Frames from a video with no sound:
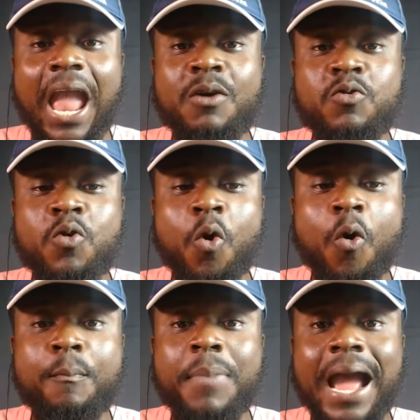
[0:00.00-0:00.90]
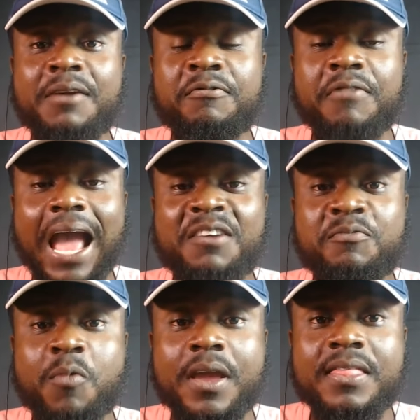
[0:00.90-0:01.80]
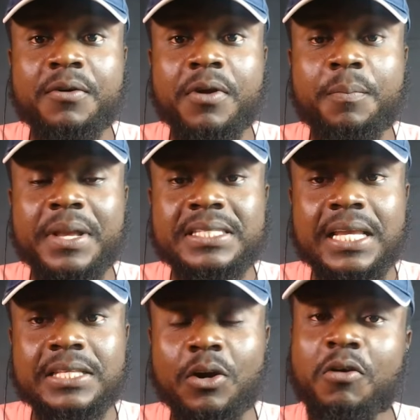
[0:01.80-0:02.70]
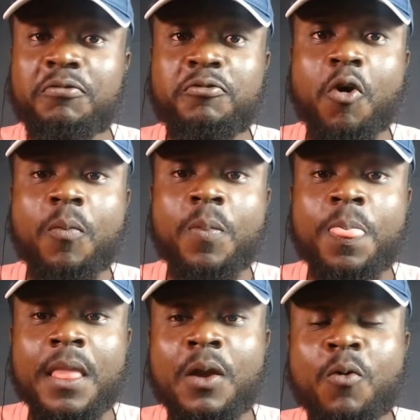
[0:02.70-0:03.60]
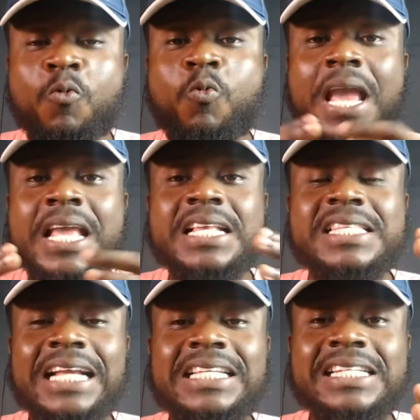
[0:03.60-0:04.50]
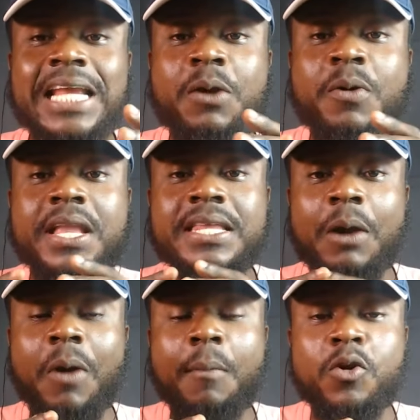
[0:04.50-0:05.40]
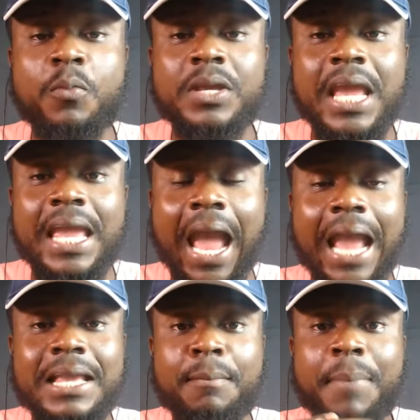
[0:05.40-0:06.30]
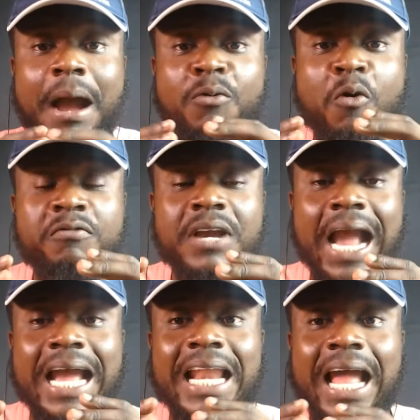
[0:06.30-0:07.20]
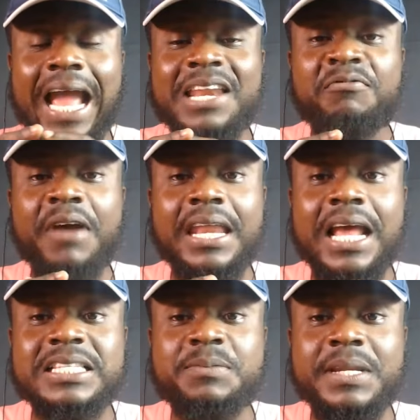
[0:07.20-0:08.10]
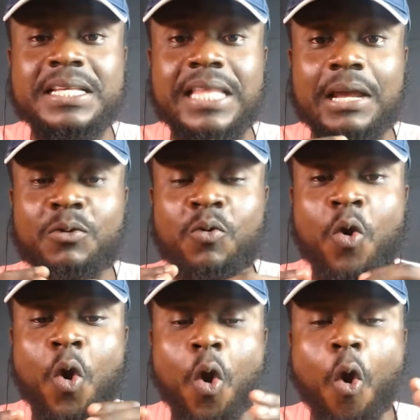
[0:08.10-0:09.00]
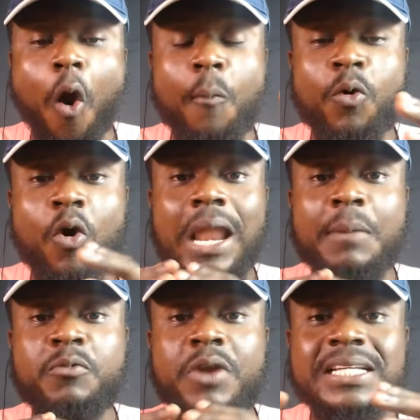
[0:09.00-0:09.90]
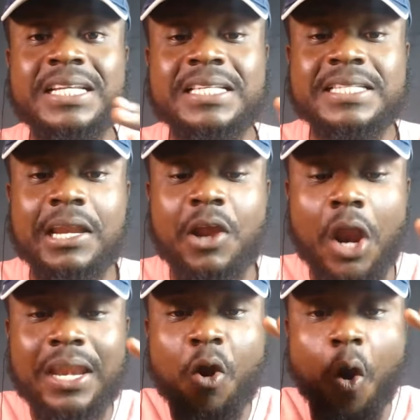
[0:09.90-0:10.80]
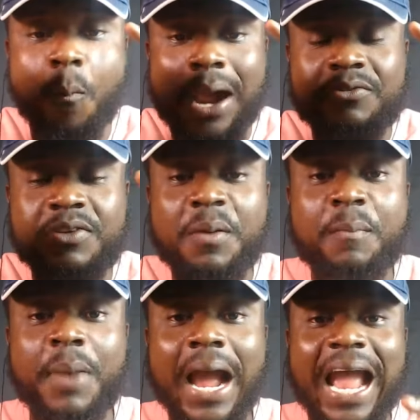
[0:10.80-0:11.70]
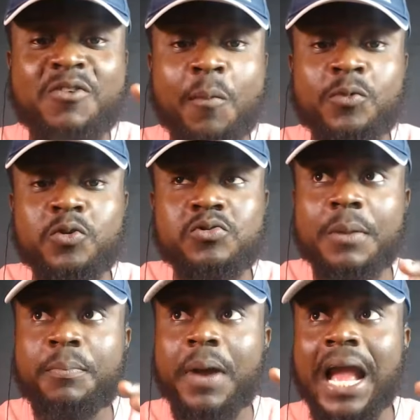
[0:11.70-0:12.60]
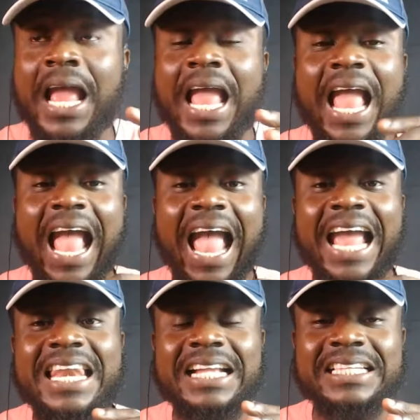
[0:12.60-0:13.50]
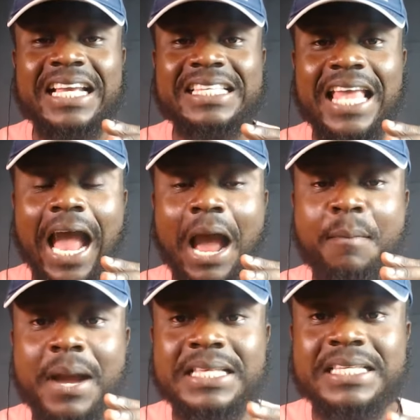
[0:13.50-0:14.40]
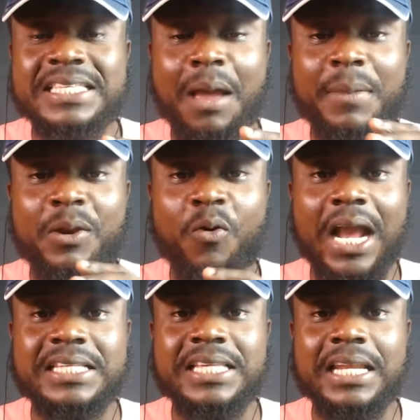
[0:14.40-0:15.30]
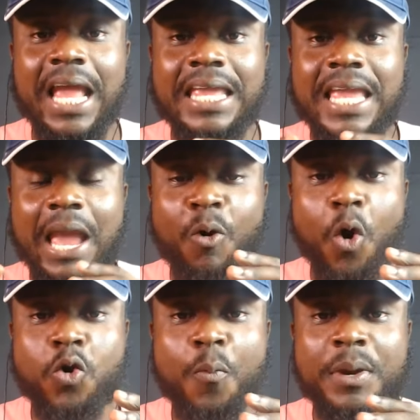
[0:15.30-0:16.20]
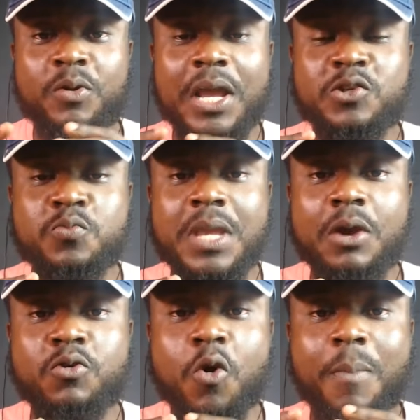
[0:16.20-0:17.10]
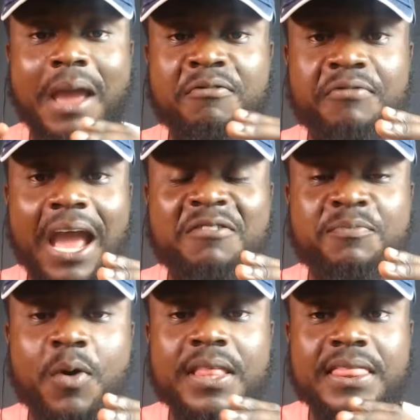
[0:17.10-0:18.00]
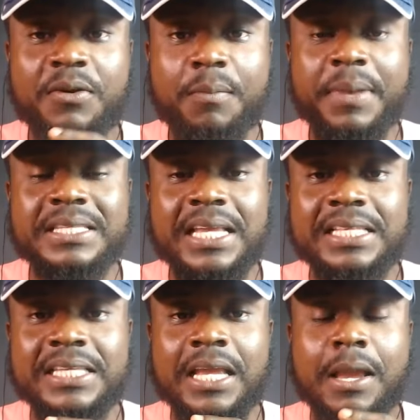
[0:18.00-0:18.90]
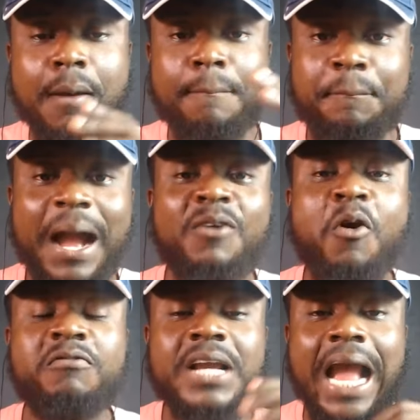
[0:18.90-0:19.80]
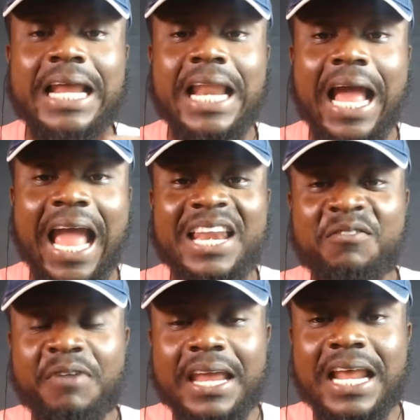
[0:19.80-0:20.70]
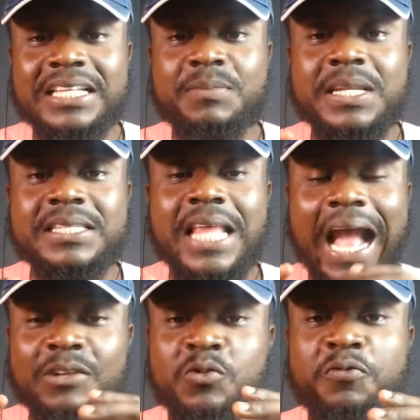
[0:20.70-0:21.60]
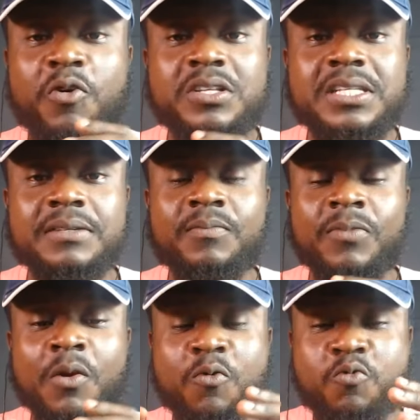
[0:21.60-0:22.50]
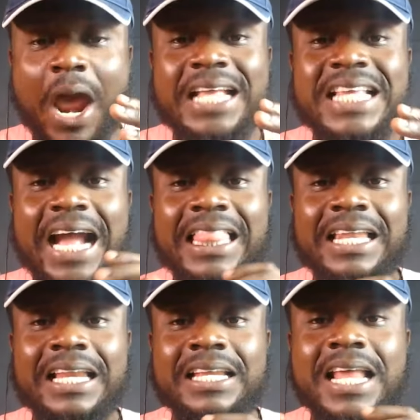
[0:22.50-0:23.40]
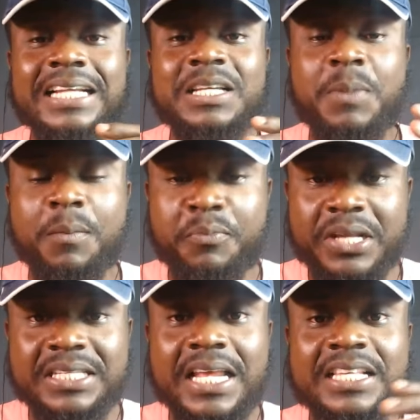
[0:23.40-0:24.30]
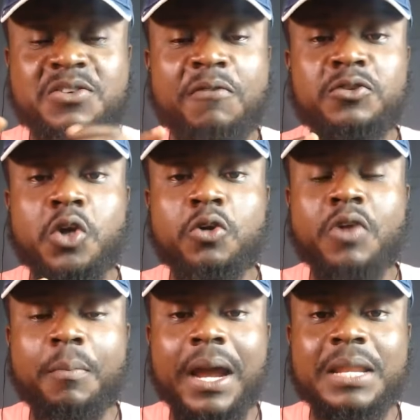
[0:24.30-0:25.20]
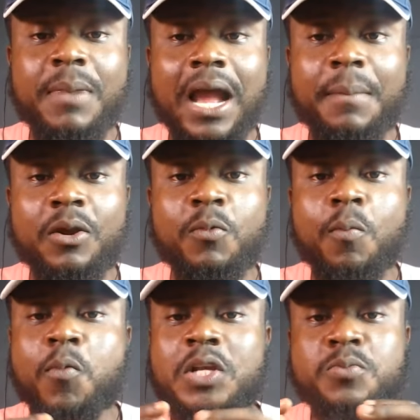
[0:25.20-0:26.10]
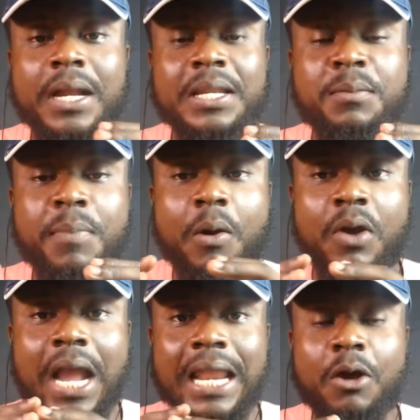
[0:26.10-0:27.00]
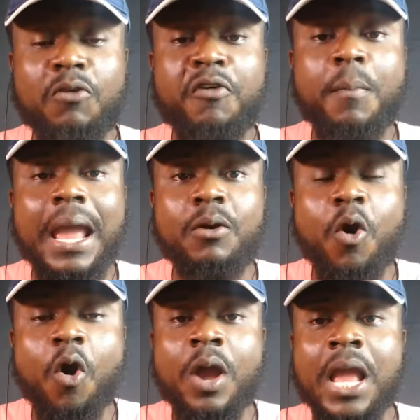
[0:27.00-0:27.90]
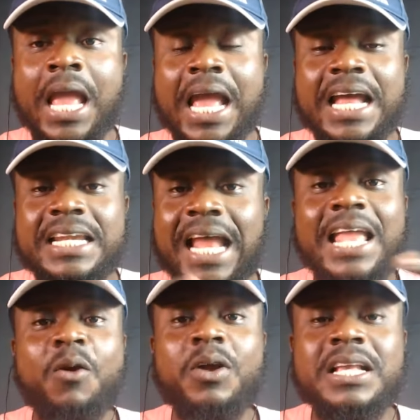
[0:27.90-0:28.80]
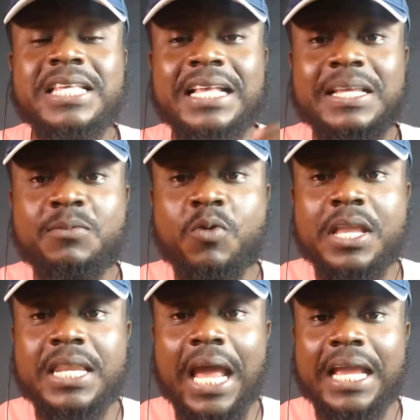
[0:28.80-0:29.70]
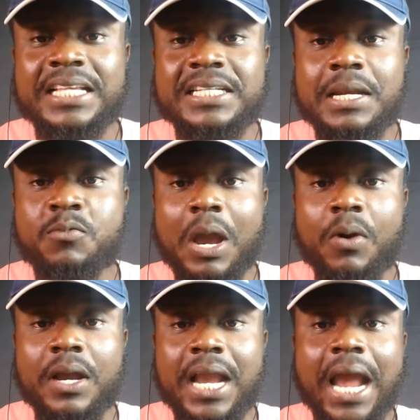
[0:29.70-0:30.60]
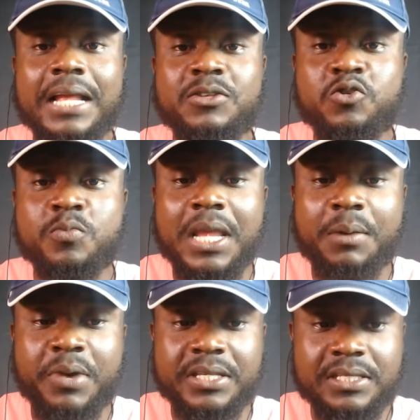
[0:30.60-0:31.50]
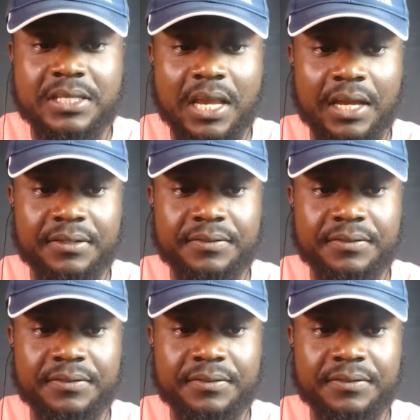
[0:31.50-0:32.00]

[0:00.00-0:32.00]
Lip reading: grow by 5.3%. Order for we sanji share we nyina ho am no ye a Bank of Ghana any finance minister no collaborations then oni adwem pa ene omututu pa na chese ama see amena okasa ni economy no etumi grow by 5.3%. Bank of Ghana any finance minister forcing right under the leadership and presidency of John Dramani Mahama no Omubu Ejumaden pa o Ghana or for my call na yankwaje sansem we nyina nchirem Ghanatube ni embra tisia.